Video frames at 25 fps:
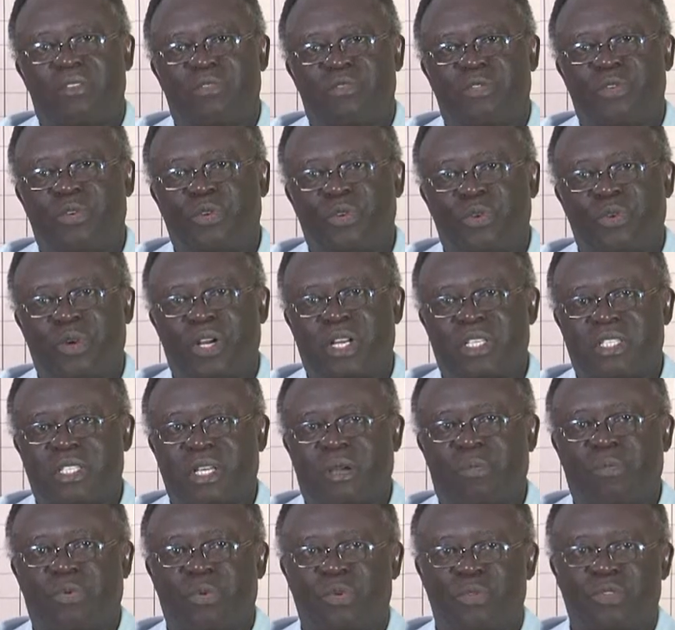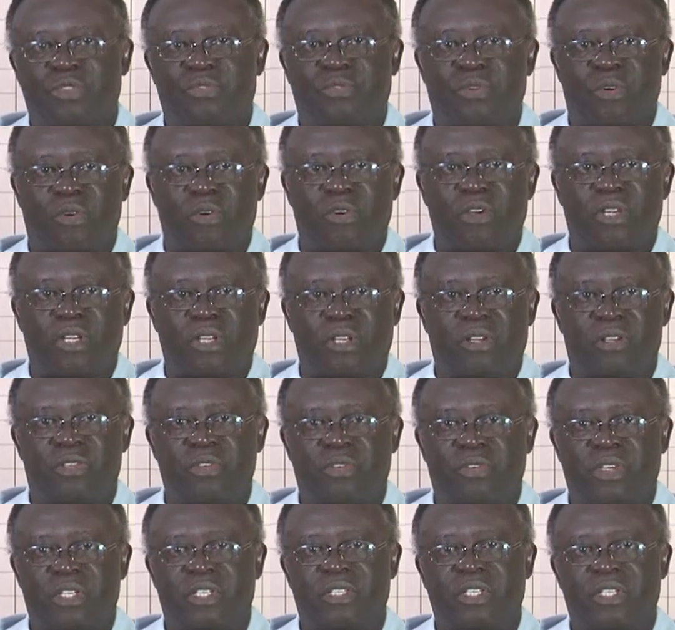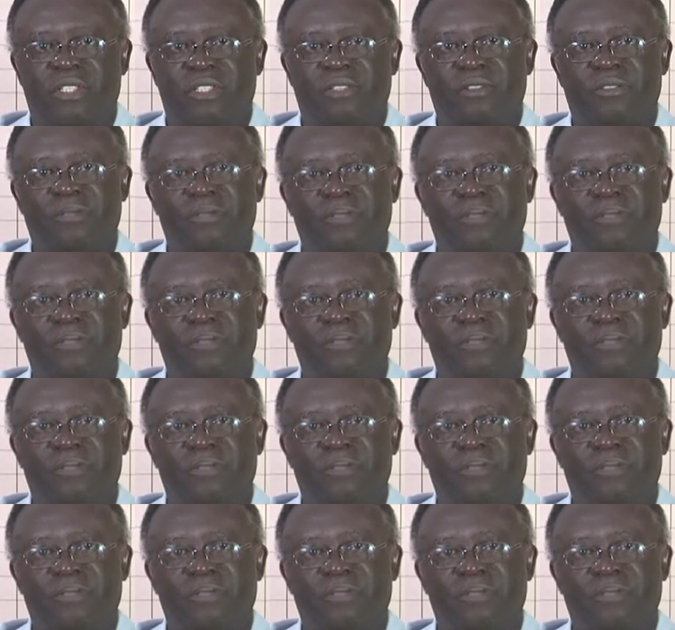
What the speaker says: a few examples for illustration.